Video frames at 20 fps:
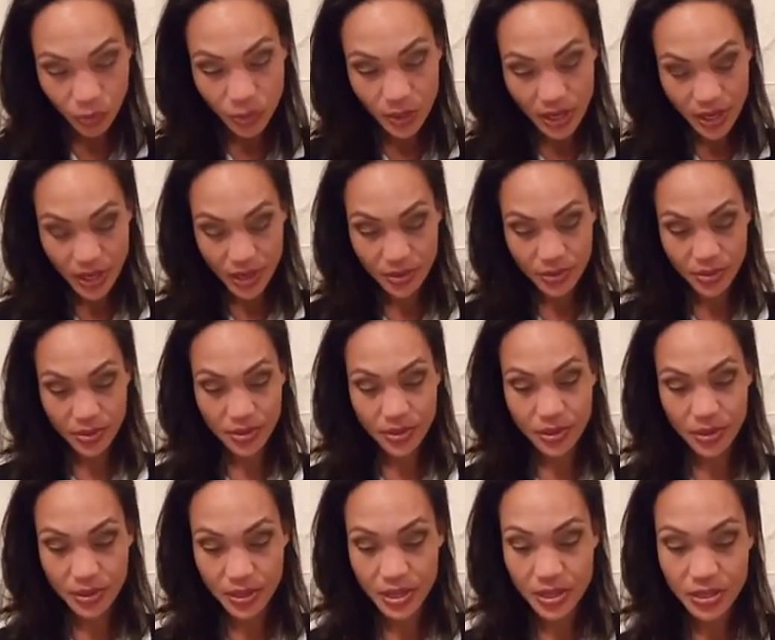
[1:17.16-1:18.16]
with
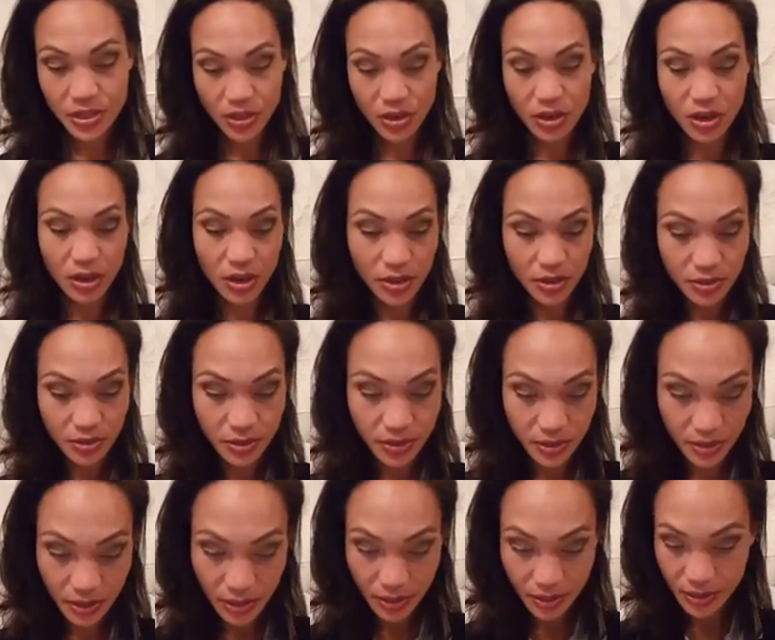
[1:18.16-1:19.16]
these
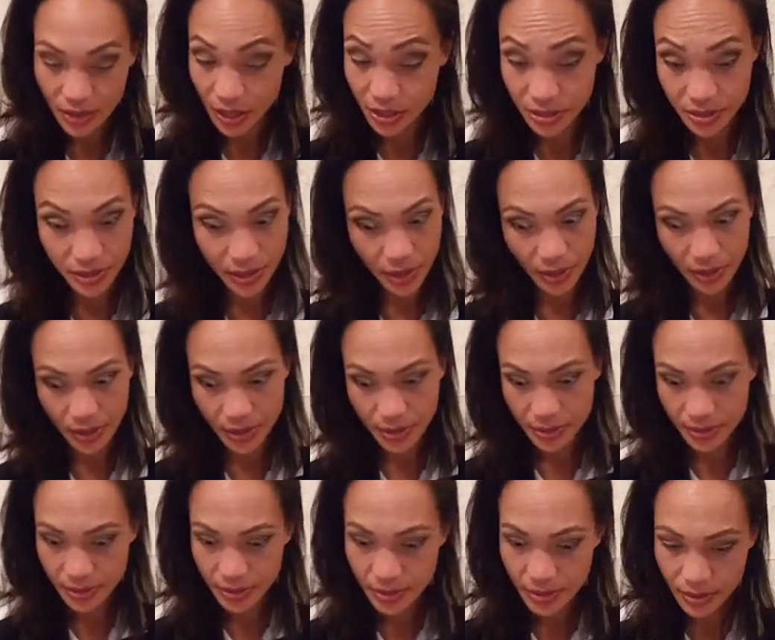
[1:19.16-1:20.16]
cards,
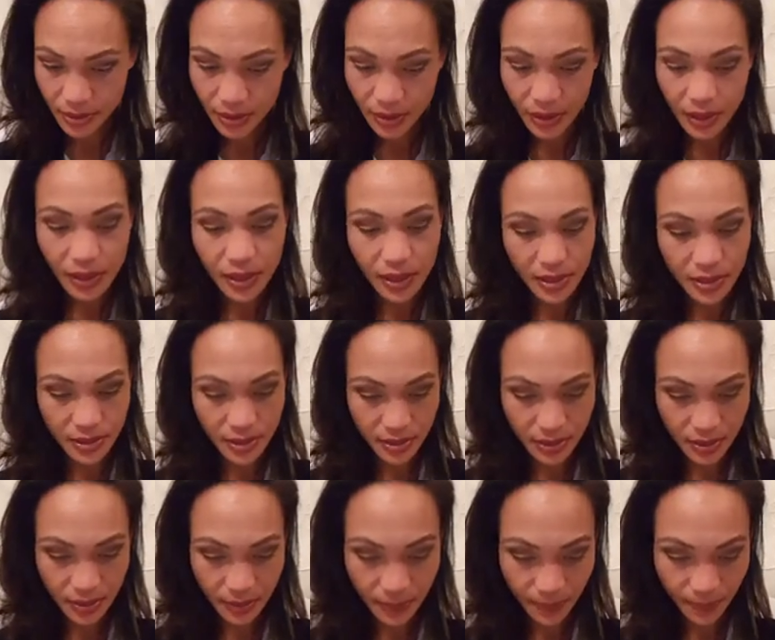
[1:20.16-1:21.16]
Sagittarius,
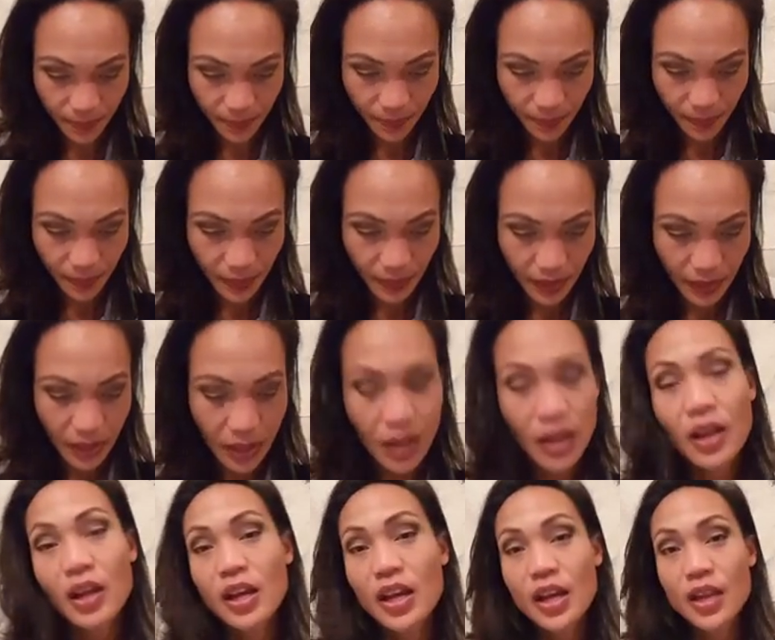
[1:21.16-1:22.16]
is
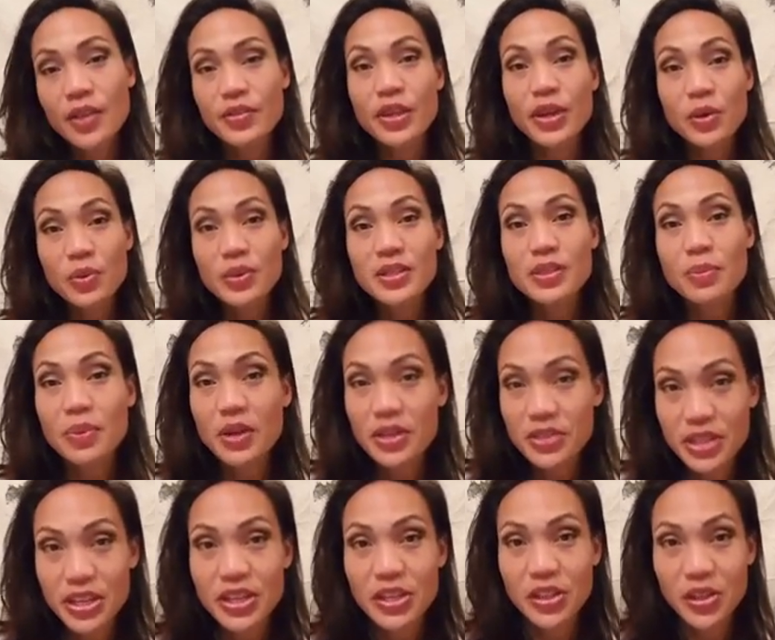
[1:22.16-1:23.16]
there was a
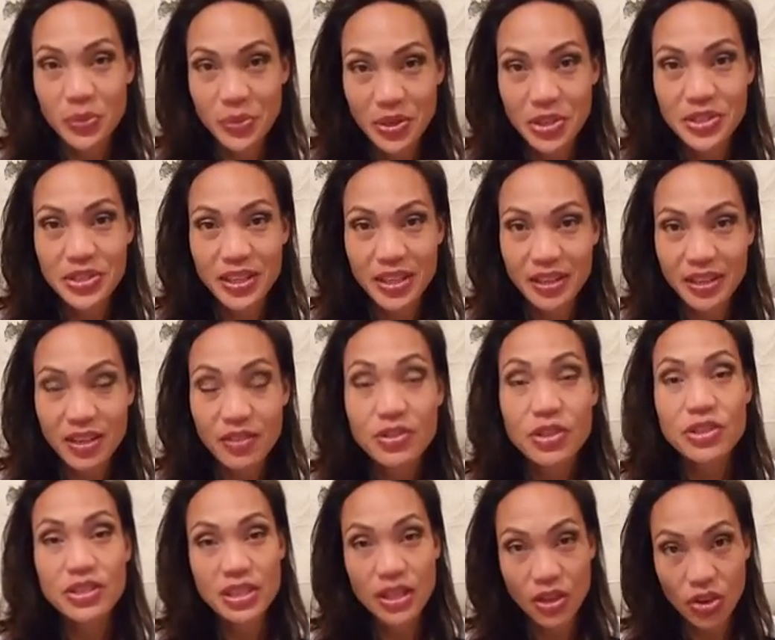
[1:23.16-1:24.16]
particular person, if
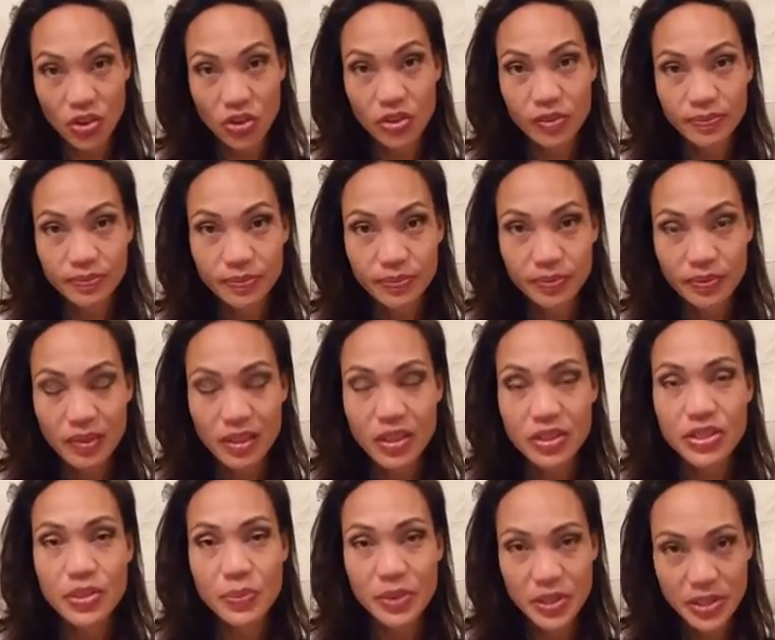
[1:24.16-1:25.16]
you're single,
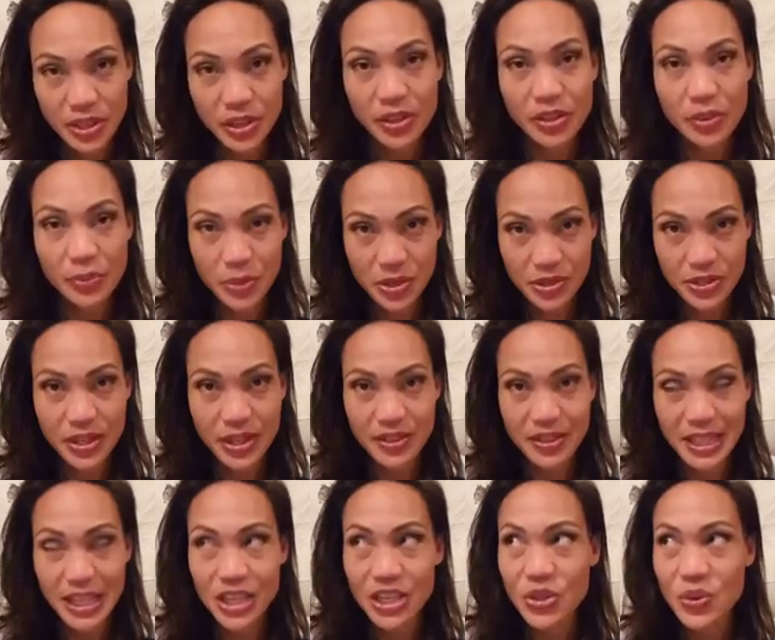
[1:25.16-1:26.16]
there's a particular
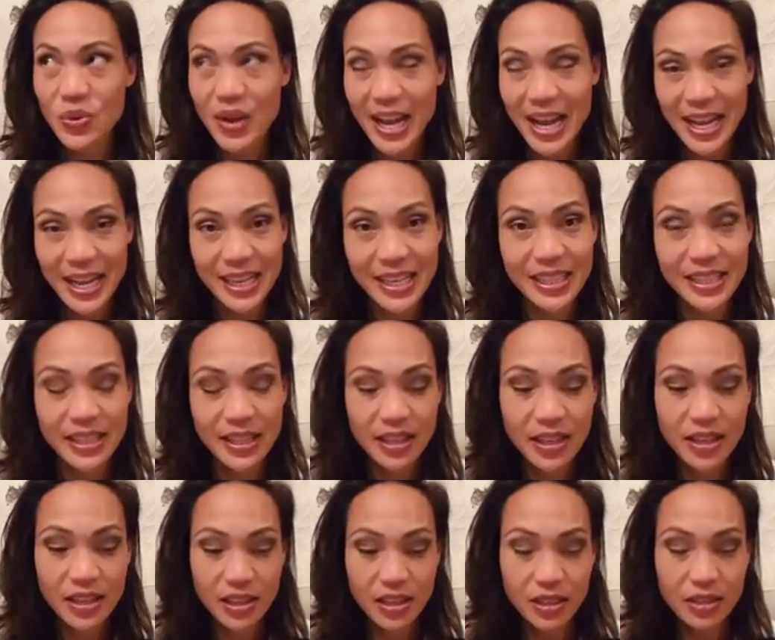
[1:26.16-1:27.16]
person that you had
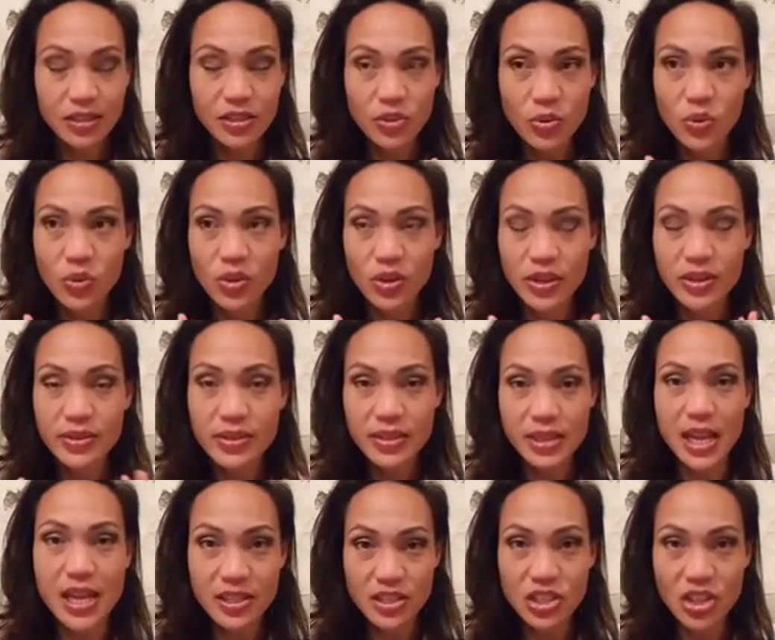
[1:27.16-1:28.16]
your
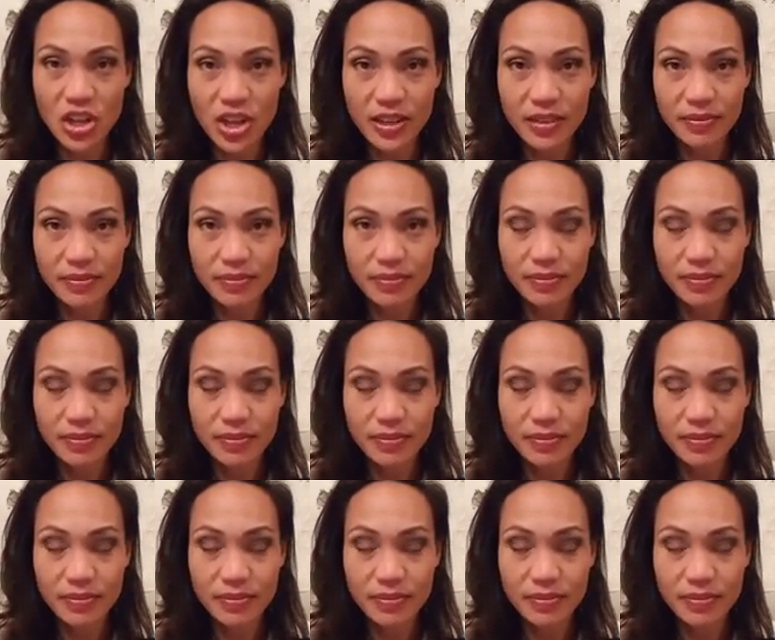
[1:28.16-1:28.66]
sights on.